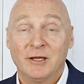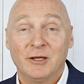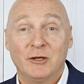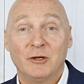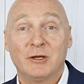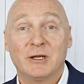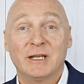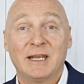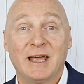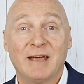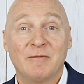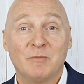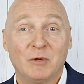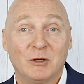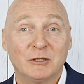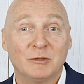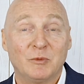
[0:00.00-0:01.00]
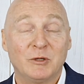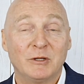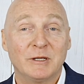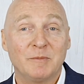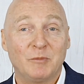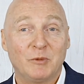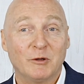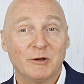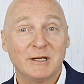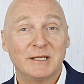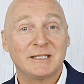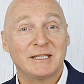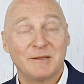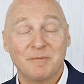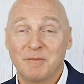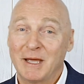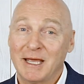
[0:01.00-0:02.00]
You can have multiple employers
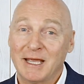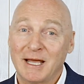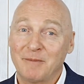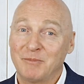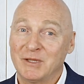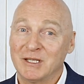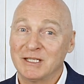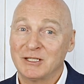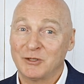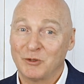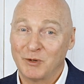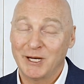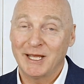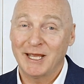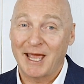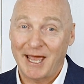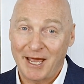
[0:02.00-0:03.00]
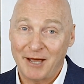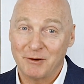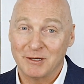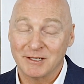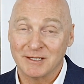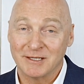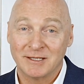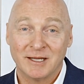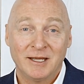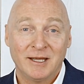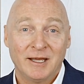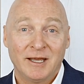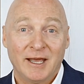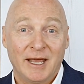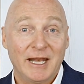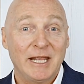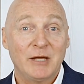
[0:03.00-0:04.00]
to make up this 20 hours.
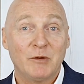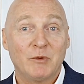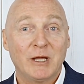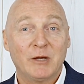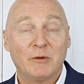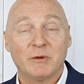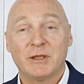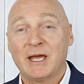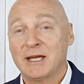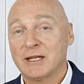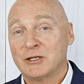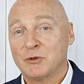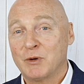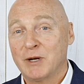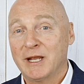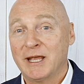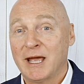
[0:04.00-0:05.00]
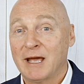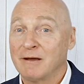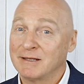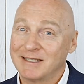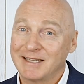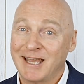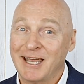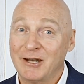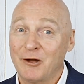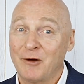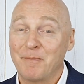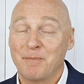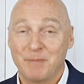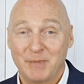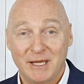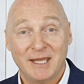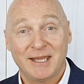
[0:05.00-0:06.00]
Any week without 20 hours
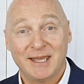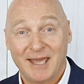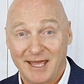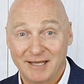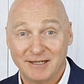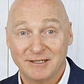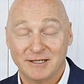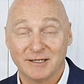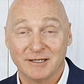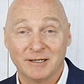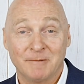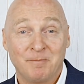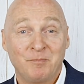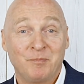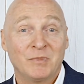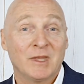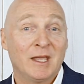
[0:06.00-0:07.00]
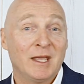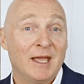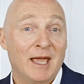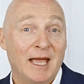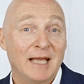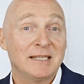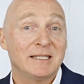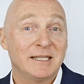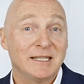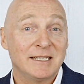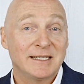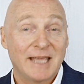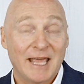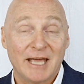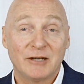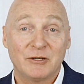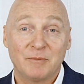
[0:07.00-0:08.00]
cannot be counted. As it is
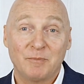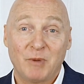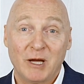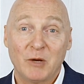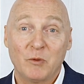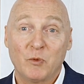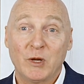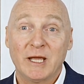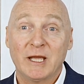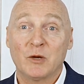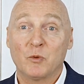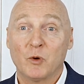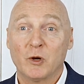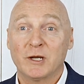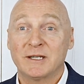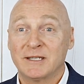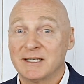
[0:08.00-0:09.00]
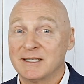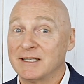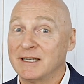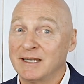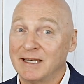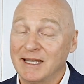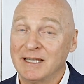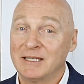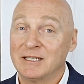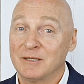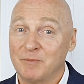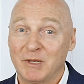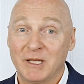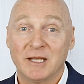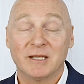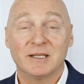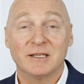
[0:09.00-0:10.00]
counted by week, work doesn't need to
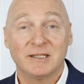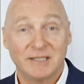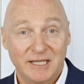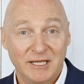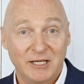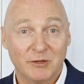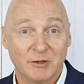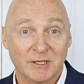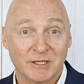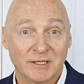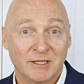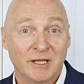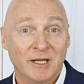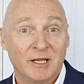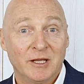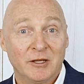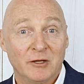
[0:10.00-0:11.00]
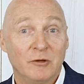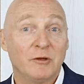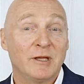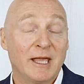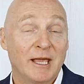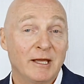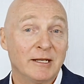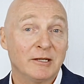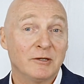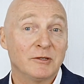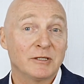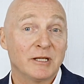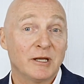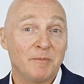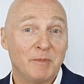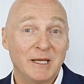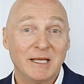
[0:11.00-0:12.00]
be continuous. You can
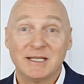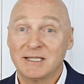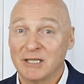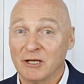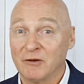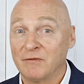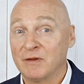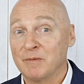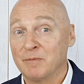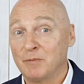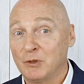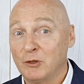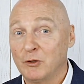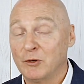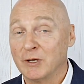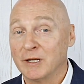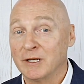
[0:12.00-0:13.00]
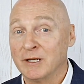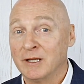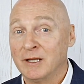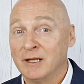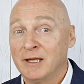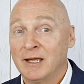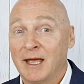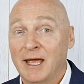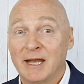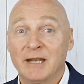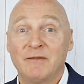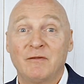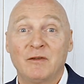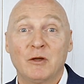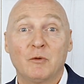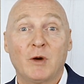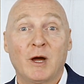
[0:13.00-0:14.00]
also be self-employed. And
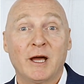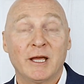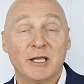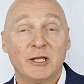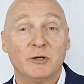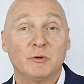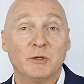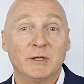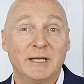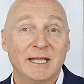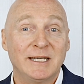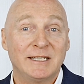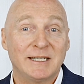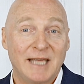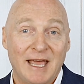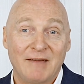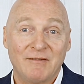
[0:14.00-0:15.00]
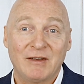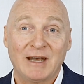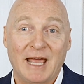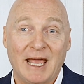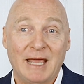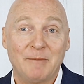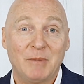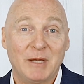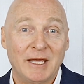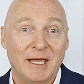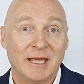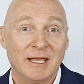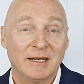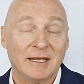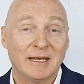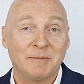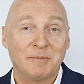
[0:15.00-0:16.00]
if you are, you will need to have an
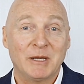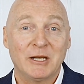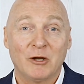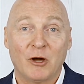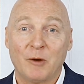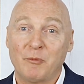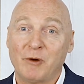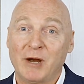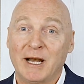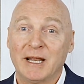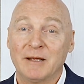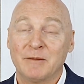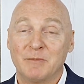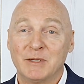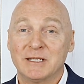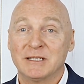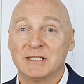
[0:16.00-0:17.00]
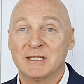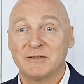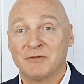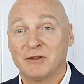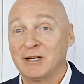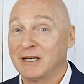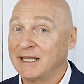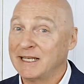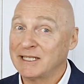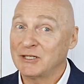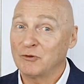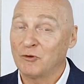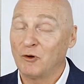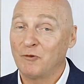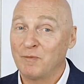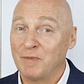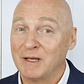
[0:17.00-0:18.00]
ABN and been operating a business for at least
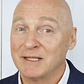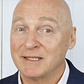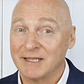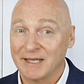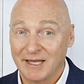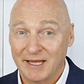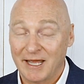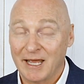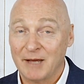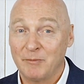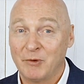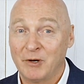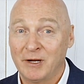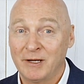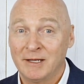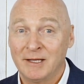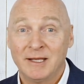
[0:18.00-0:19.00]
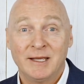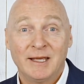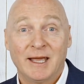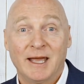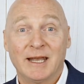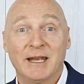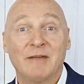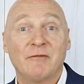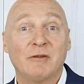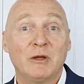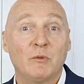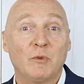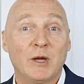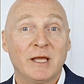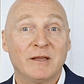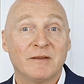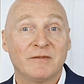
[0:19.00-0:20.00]
12 months in Canberra, and every
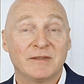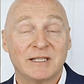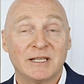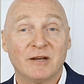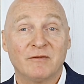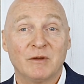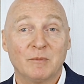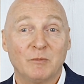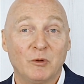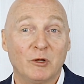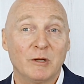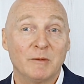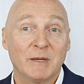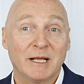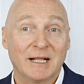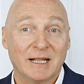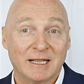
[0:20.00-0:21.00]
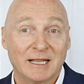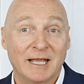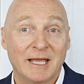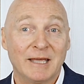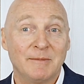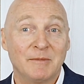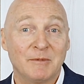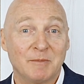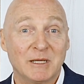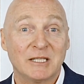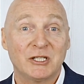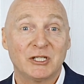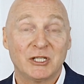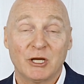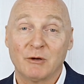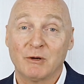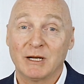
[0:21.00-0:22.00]
week of self-employment claimed must
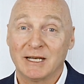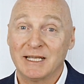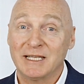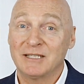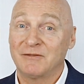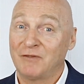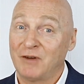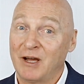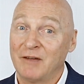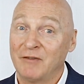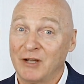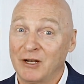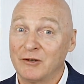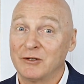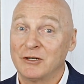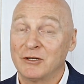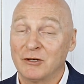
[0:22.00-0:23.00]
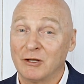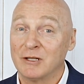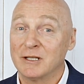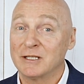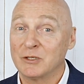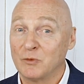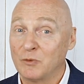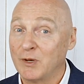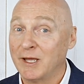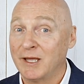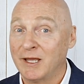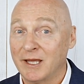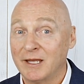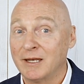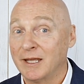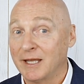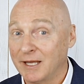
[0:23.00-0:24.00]
show at least $500 a week
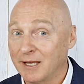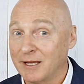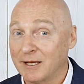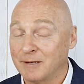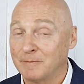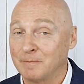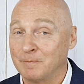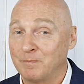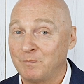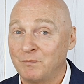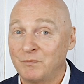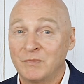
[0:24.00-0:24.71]
in income.